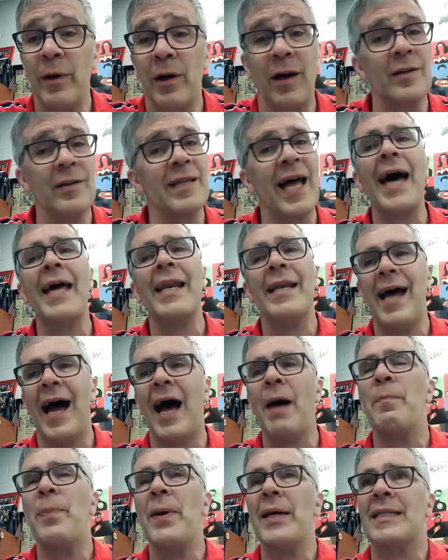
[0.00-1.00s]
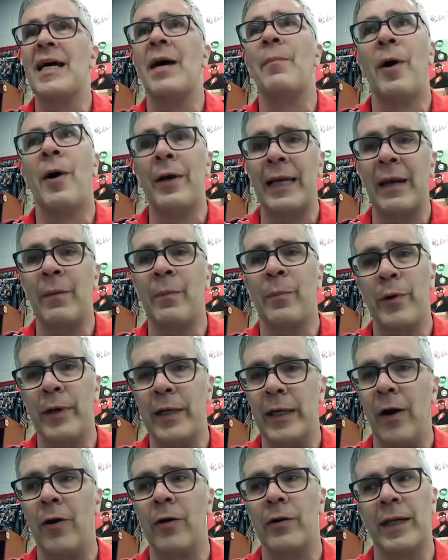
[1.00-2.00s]
because I I picked up on him
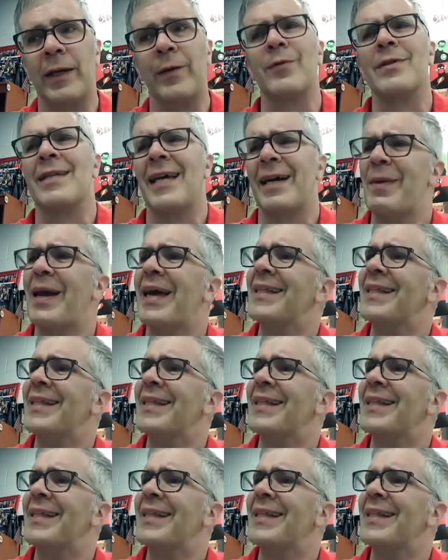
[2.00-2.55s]
pretty early and was like,